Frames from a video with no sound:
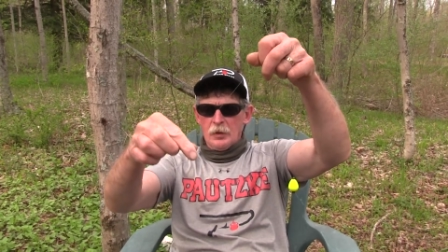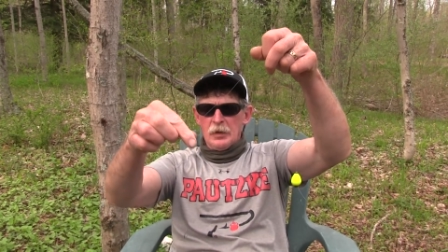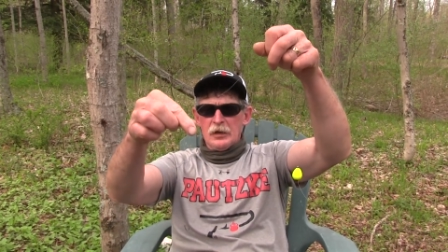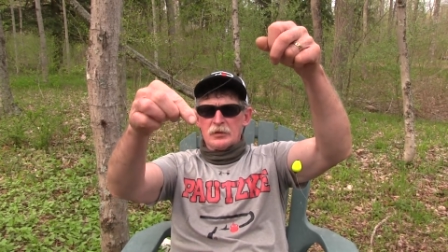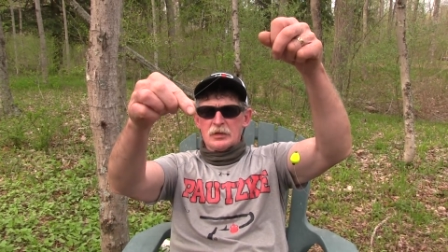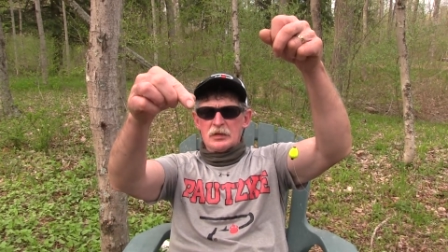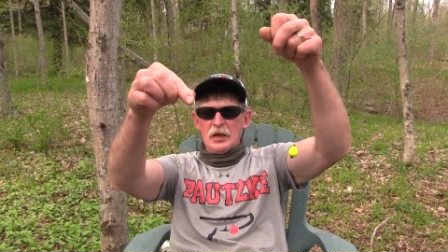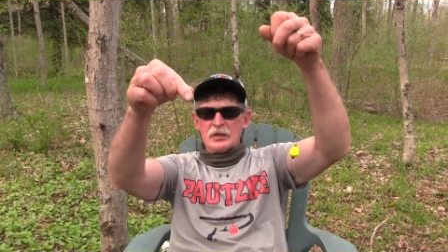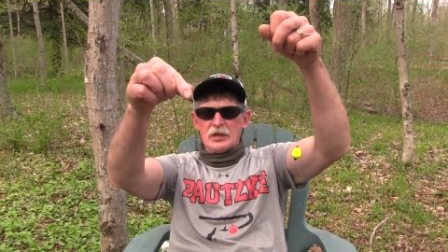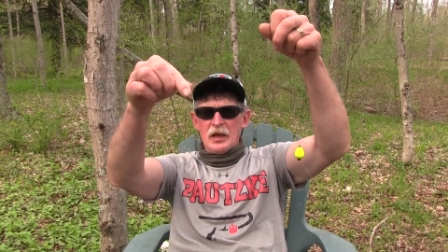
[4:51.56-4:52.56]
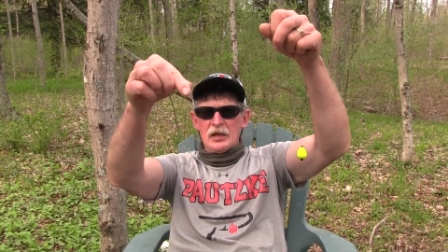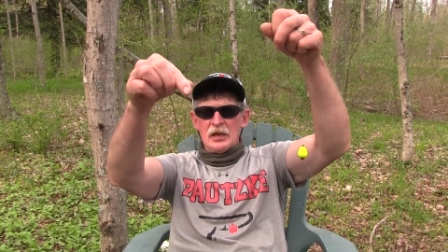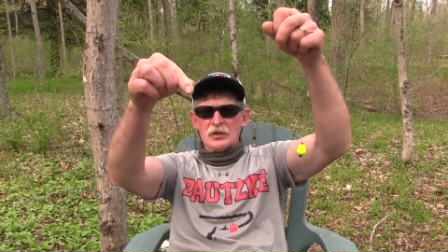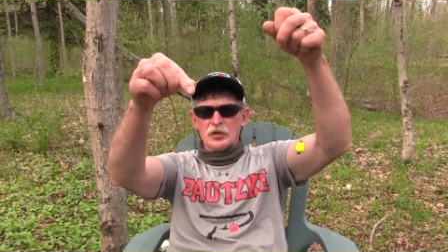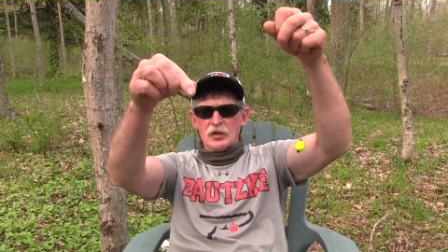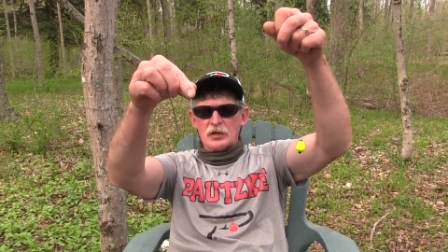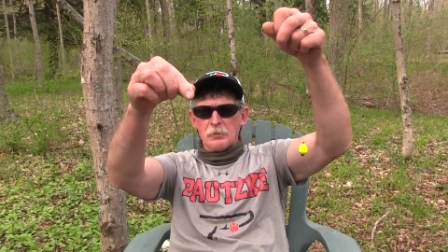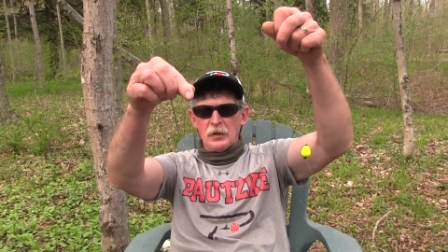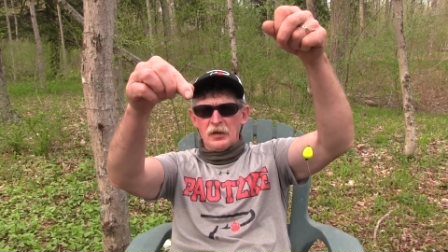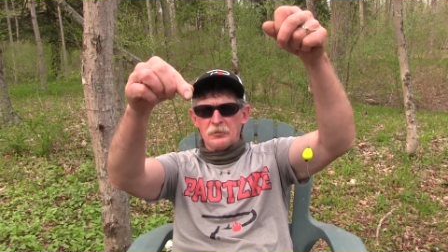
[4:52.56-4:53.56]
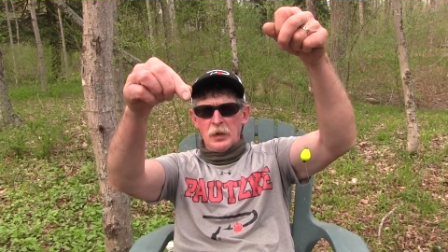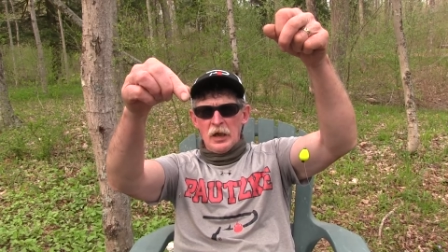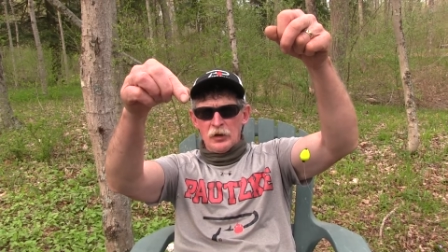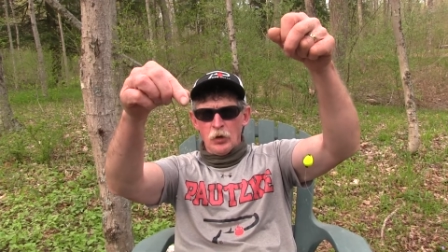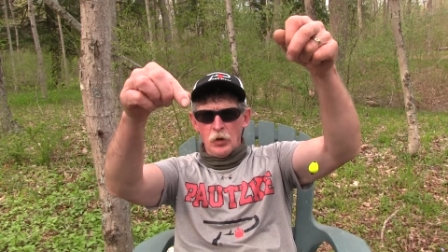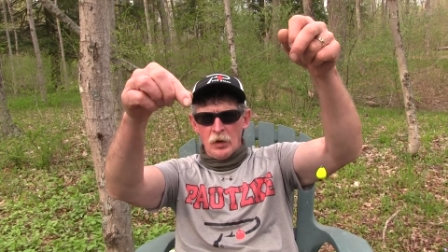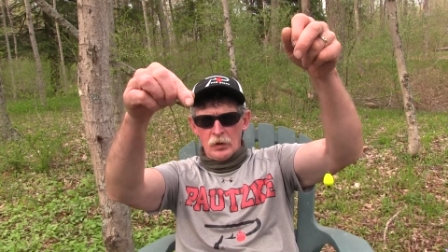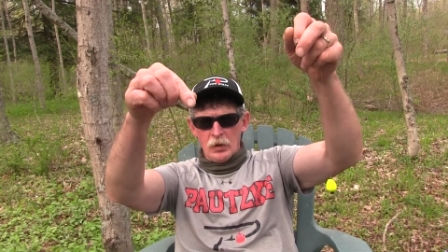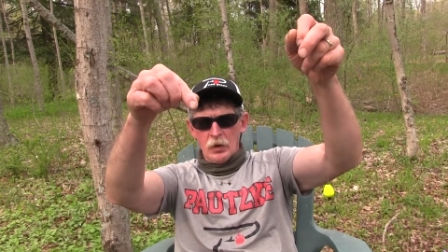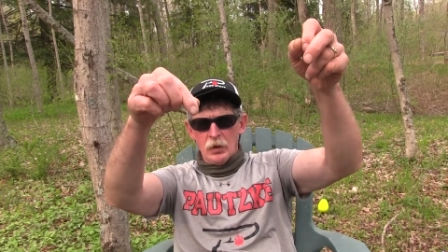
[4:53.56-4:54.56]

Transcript: about 6-8 inches above my hook.